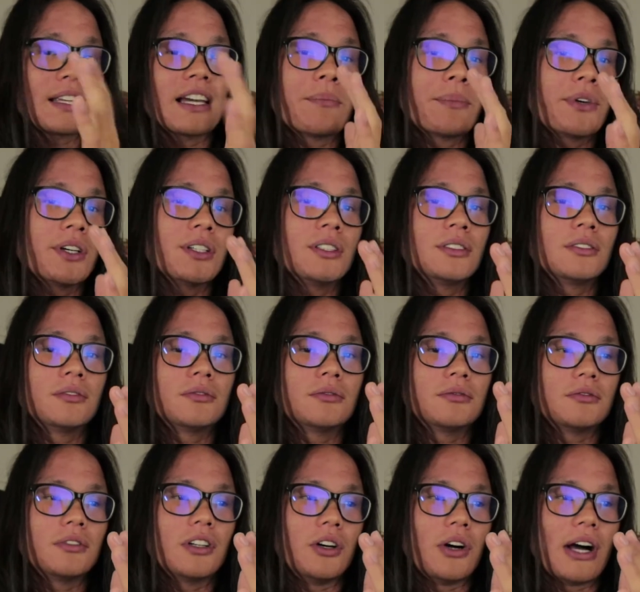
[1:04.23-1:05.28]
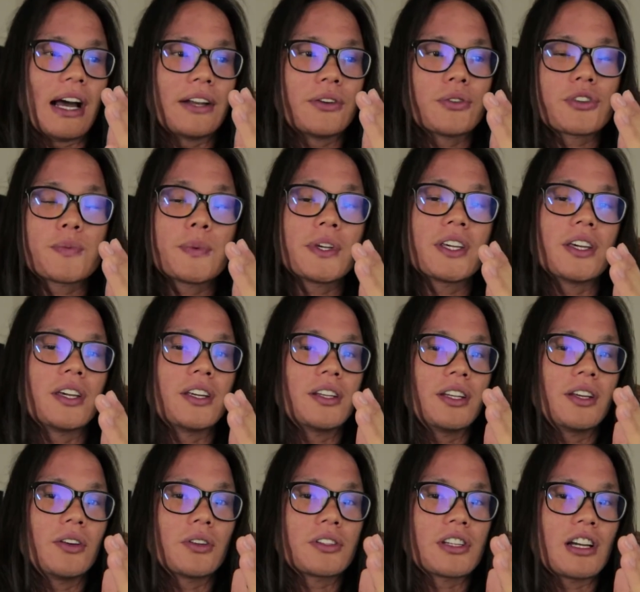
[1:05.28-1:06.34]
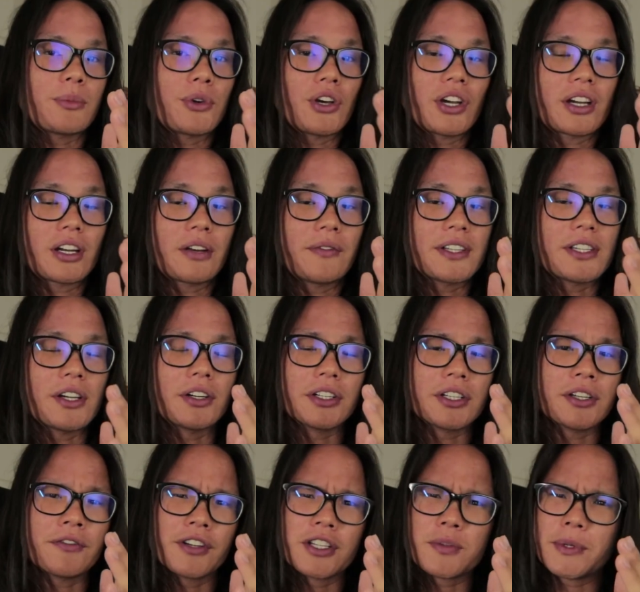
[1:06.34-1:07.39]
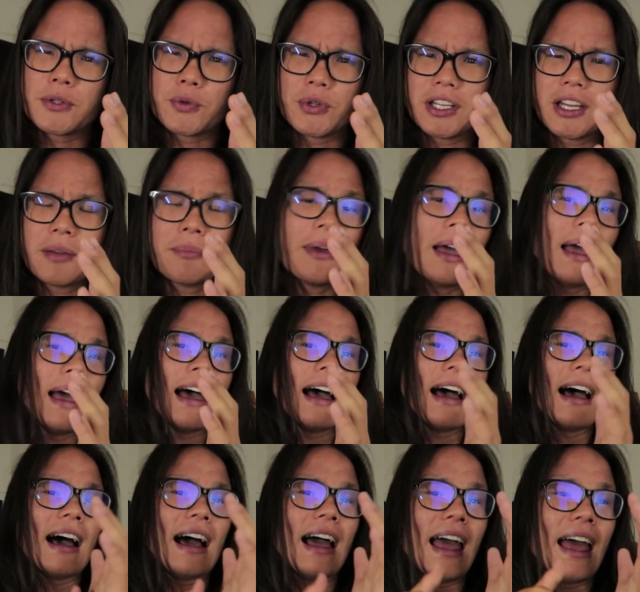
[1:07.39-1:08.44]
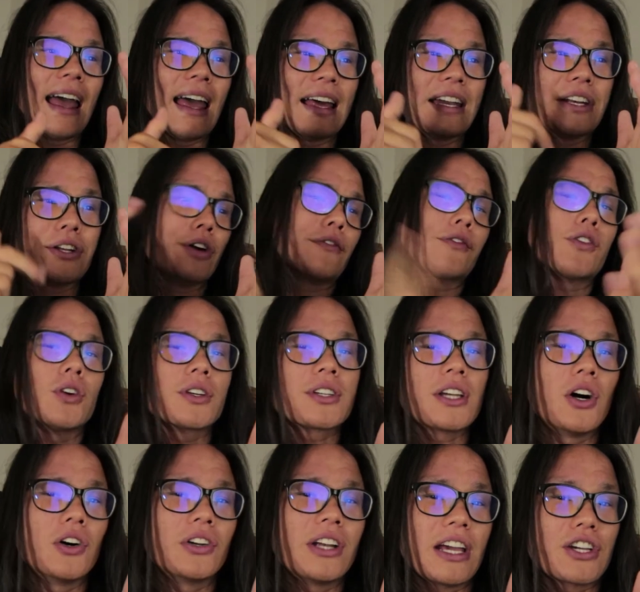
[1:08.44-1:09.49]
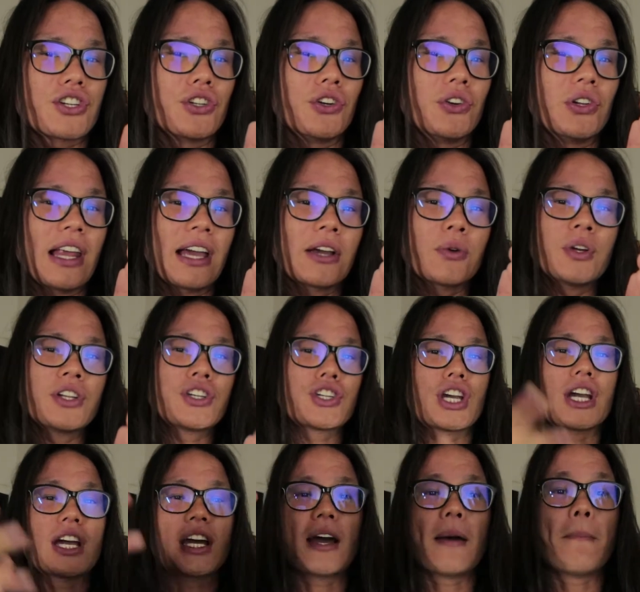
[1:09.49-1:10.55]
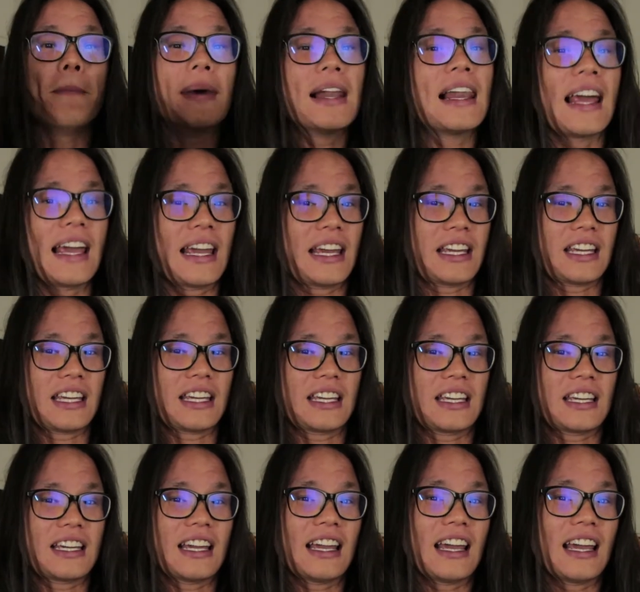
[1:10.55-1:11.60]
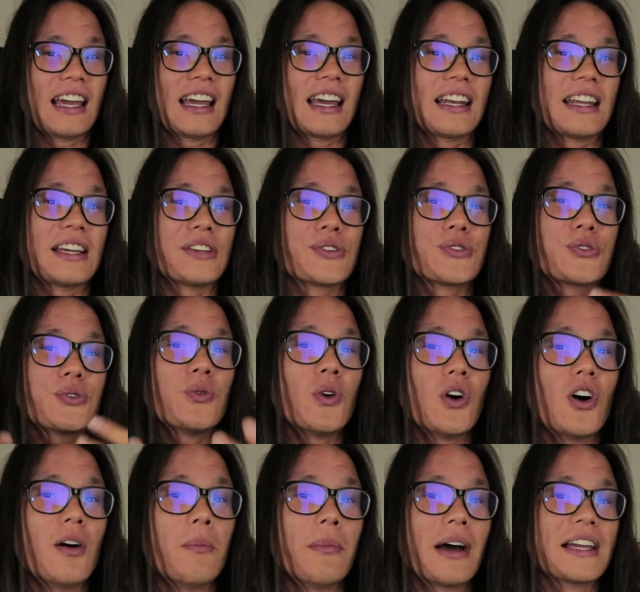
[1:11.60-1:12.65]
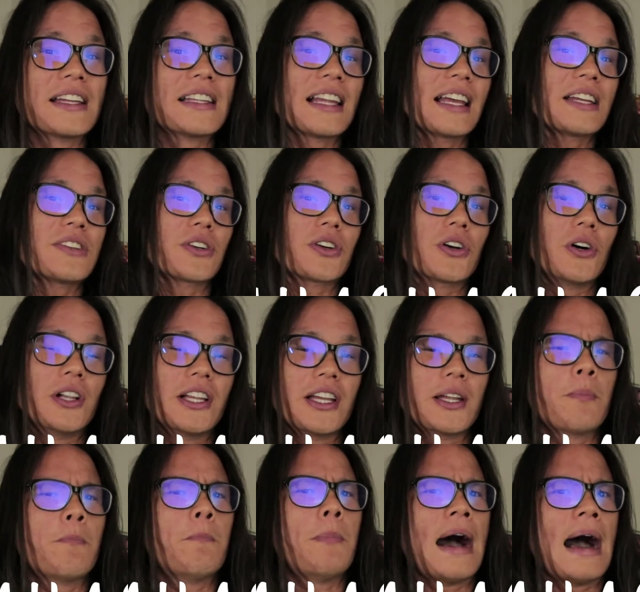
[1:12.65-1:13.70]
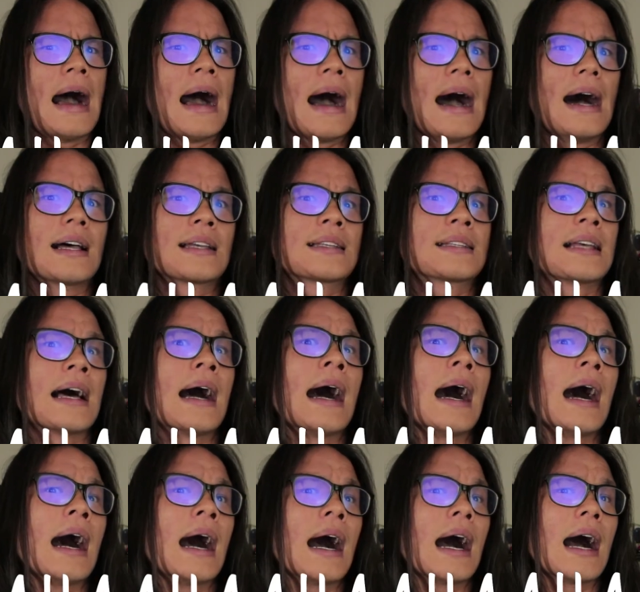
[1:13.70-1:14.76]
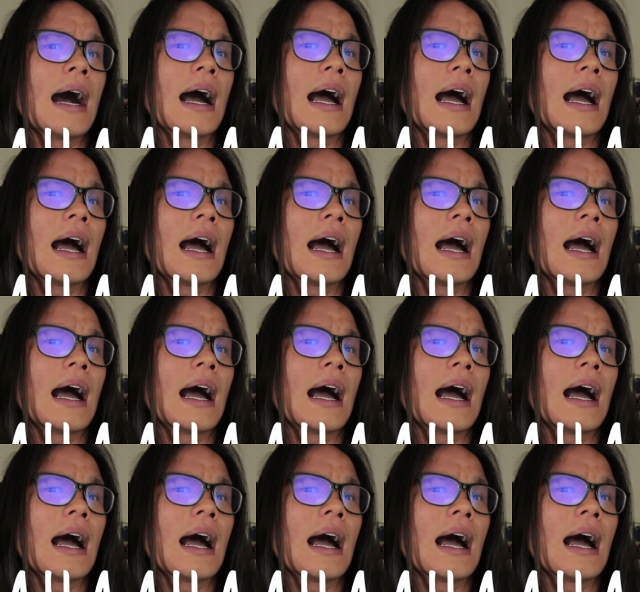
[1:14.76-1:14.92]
Tamil, well, I don't speak Hindi or Tamil, I can't even tell the difference between them, and of course our national language, Malay, and as you all might like to call it, Bahasa.